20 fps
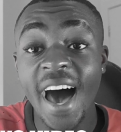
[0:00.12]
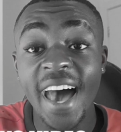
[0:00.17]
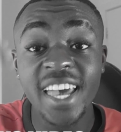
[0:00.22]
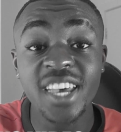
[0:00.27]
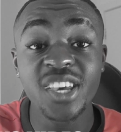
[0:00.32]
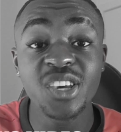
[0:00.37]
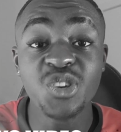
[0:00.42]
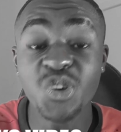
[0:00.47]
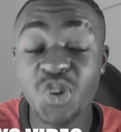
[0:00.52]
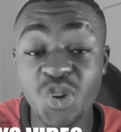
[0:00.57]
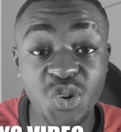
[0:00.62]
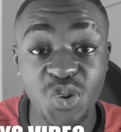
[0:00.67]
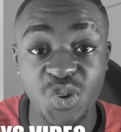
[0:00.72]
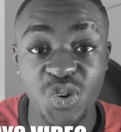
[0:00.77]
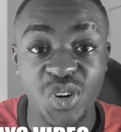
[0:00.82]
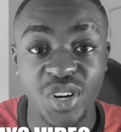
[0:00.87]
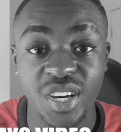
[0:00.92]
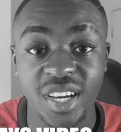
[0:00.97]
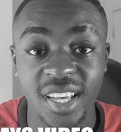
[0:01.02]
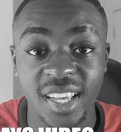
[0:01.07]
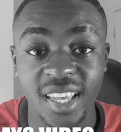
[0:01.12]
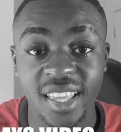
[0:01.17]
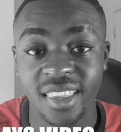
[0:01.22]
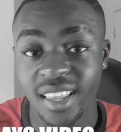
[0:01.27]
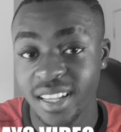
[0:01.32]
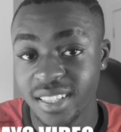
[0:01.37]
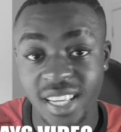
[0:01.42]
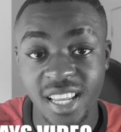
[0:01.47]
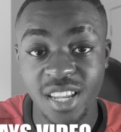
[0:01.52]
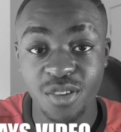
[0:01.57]
I knew
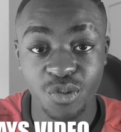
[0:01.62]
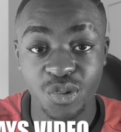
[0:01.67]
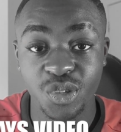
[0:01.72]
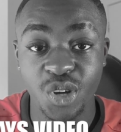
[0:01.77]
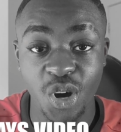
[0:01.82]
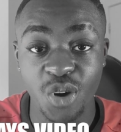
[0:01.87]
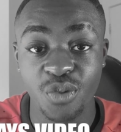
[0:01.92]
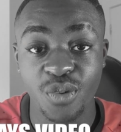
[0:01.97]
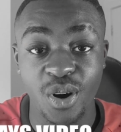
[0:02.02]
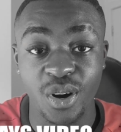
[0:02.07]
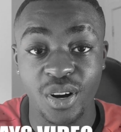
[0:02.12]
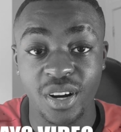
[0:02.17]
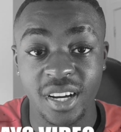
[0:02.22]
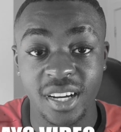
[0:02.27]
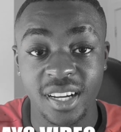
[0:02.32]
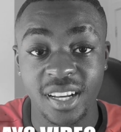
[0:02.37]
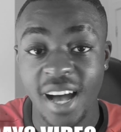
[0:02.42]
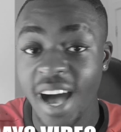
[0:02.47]
that something would go wrong.